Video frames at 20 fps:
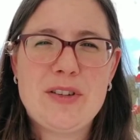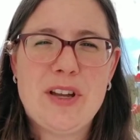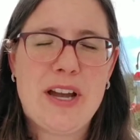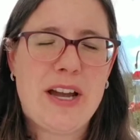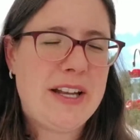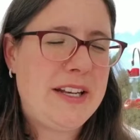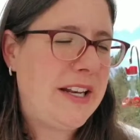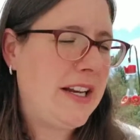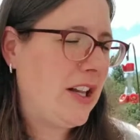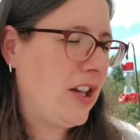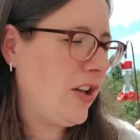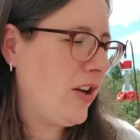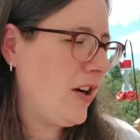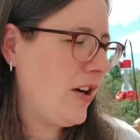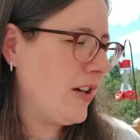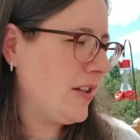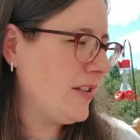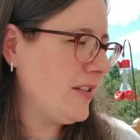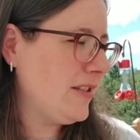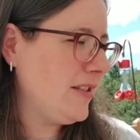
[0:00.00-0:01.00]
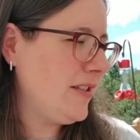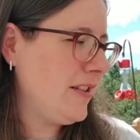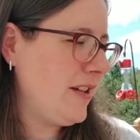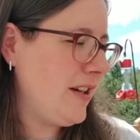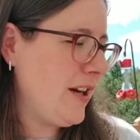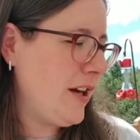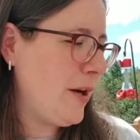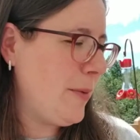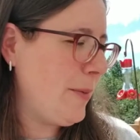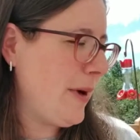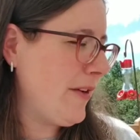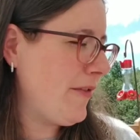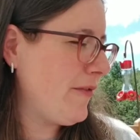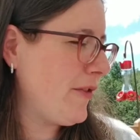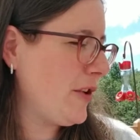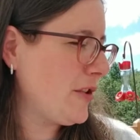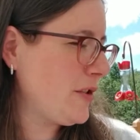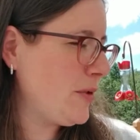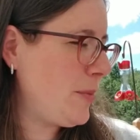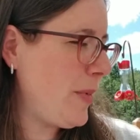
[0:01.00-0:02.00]
knit along. My
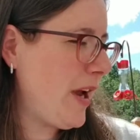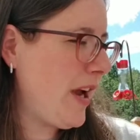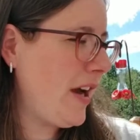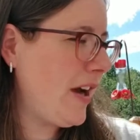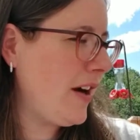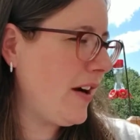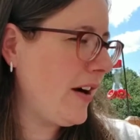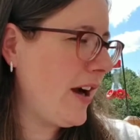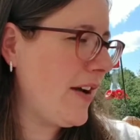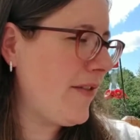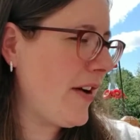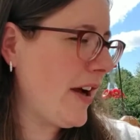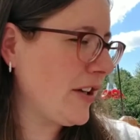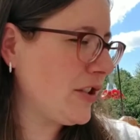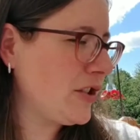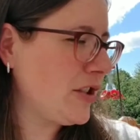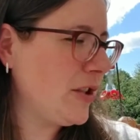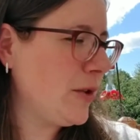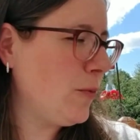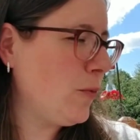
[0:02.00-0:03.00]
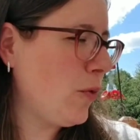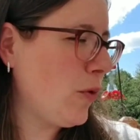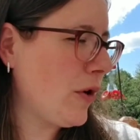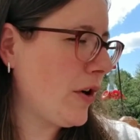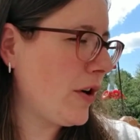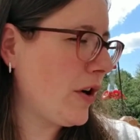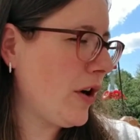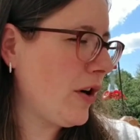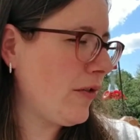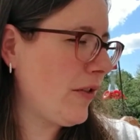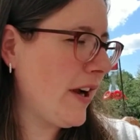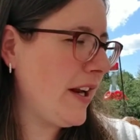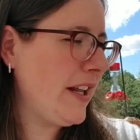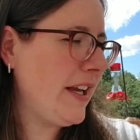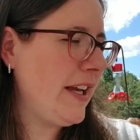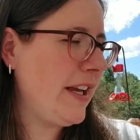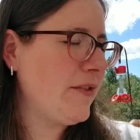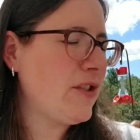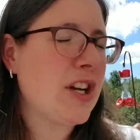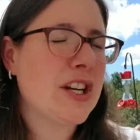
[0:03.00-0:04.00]
first pair I've actually worn
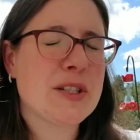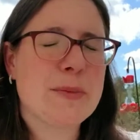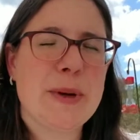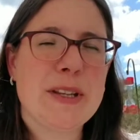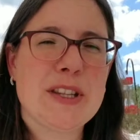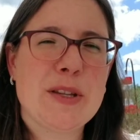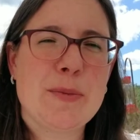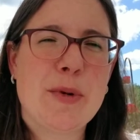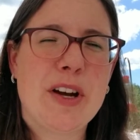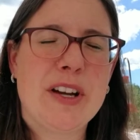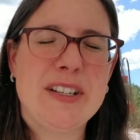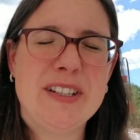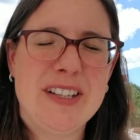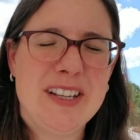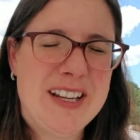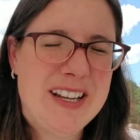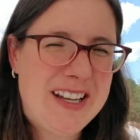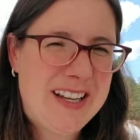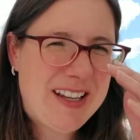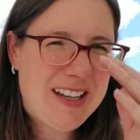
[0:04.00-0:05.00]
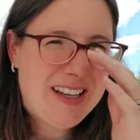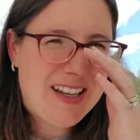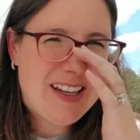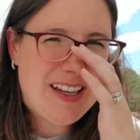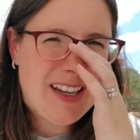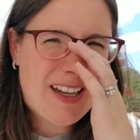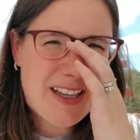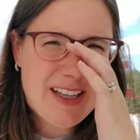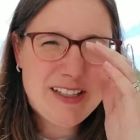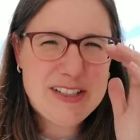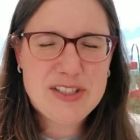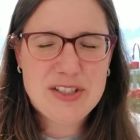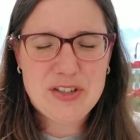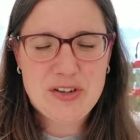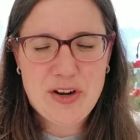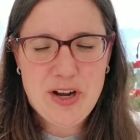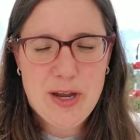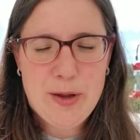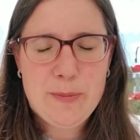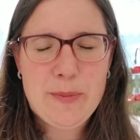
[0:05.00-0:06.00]
already. I've talked about them on
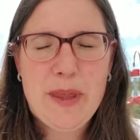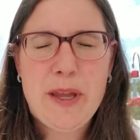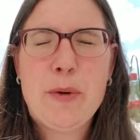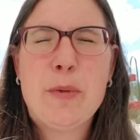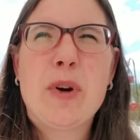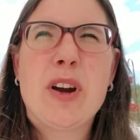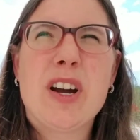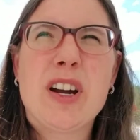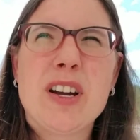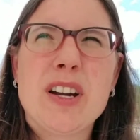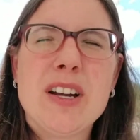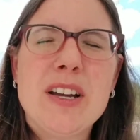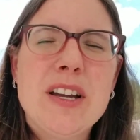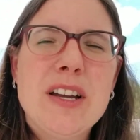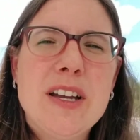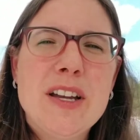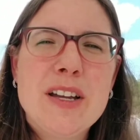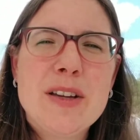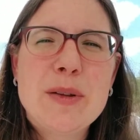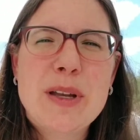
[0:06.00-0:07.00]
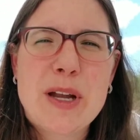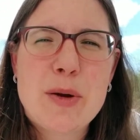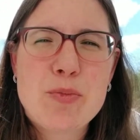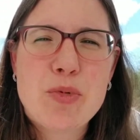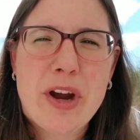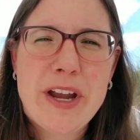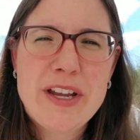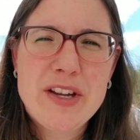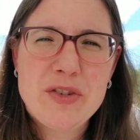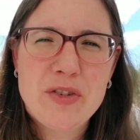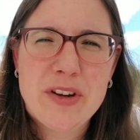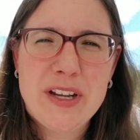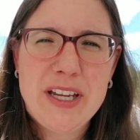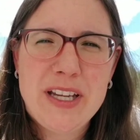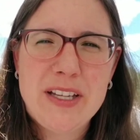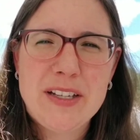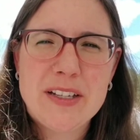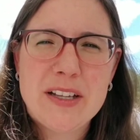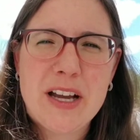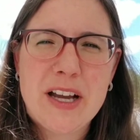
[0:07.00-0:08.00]
Instagram. They were like a bright
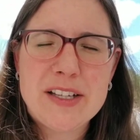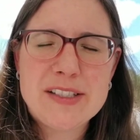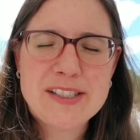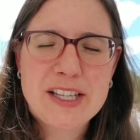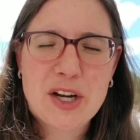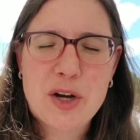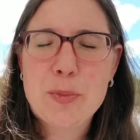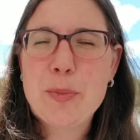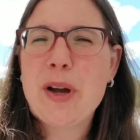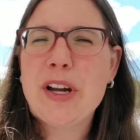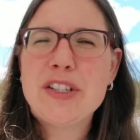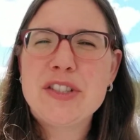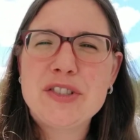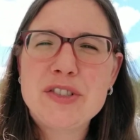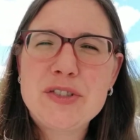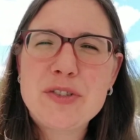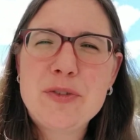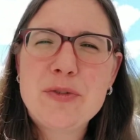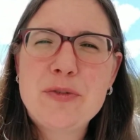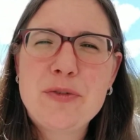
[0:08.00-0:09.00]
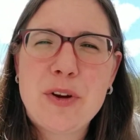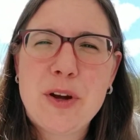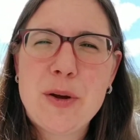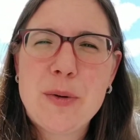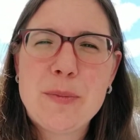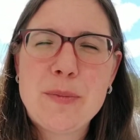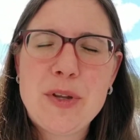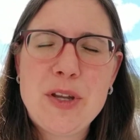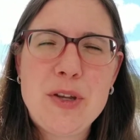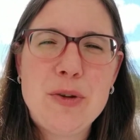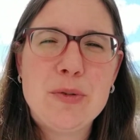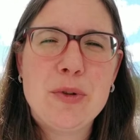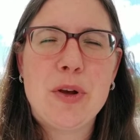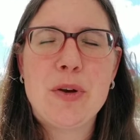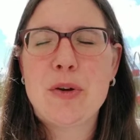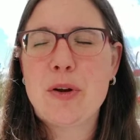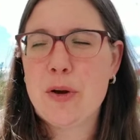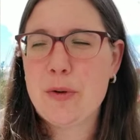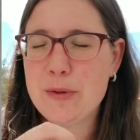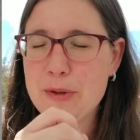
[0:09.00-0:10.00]
green Sucker Punch from Hue
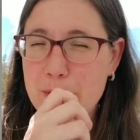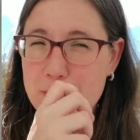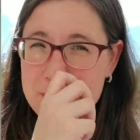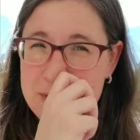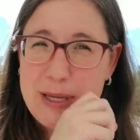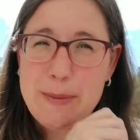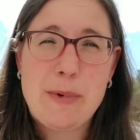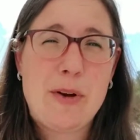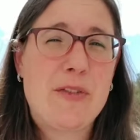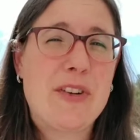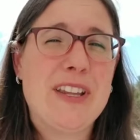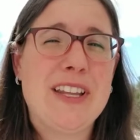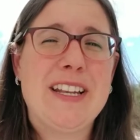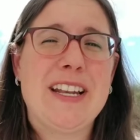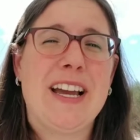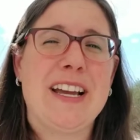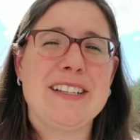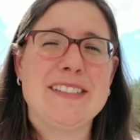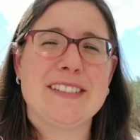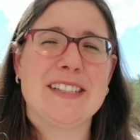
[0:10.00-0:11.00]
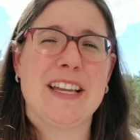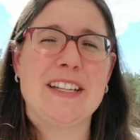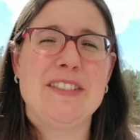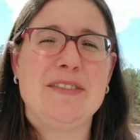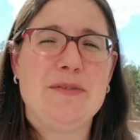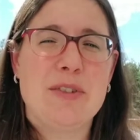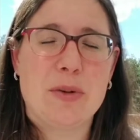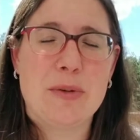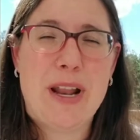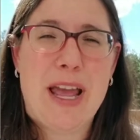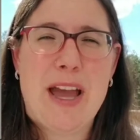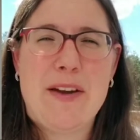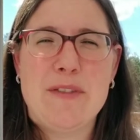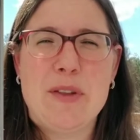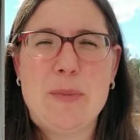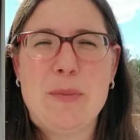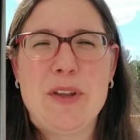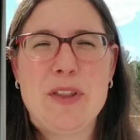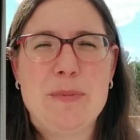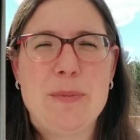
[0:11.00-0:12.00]
Loco, and those came out really nice. I don't have them
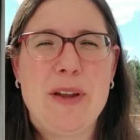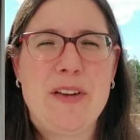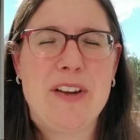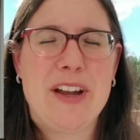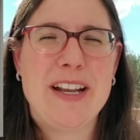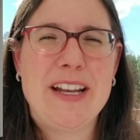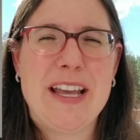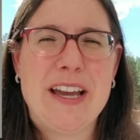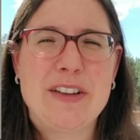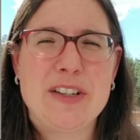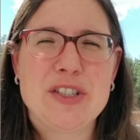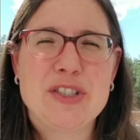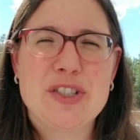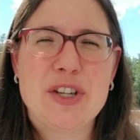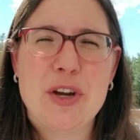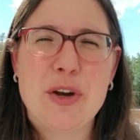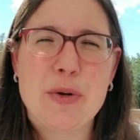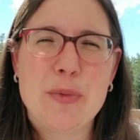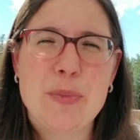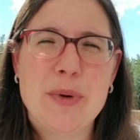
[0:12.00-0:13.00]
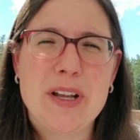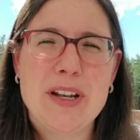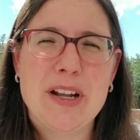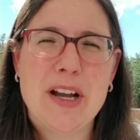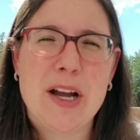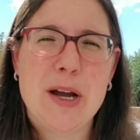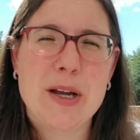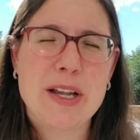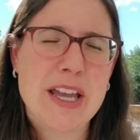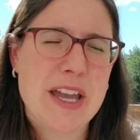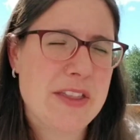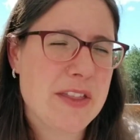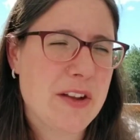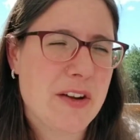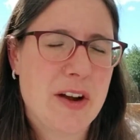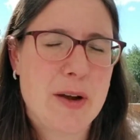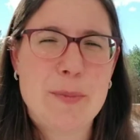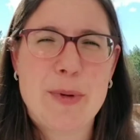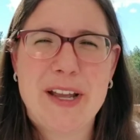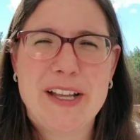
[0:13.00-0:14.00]
with me right now to show, but again, they're
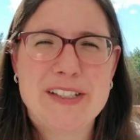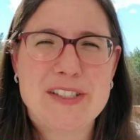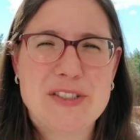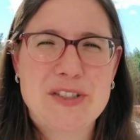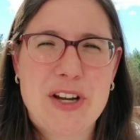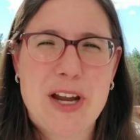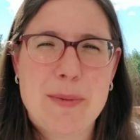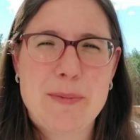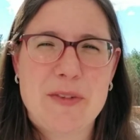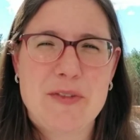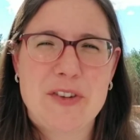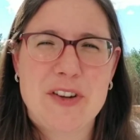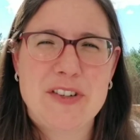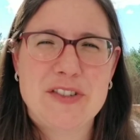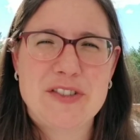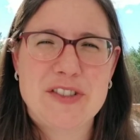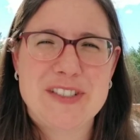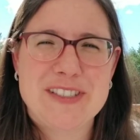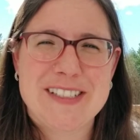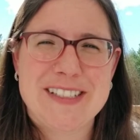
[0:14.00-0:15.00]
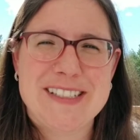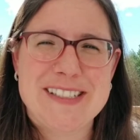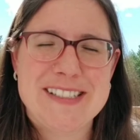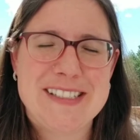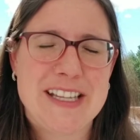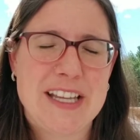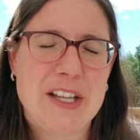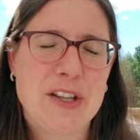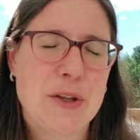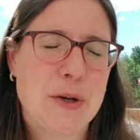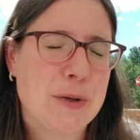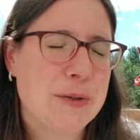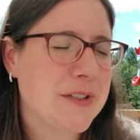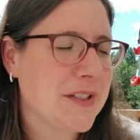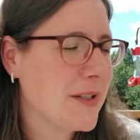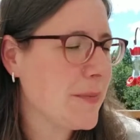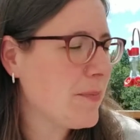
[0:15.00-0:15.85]
on my Instagram if you're interested in seeing those.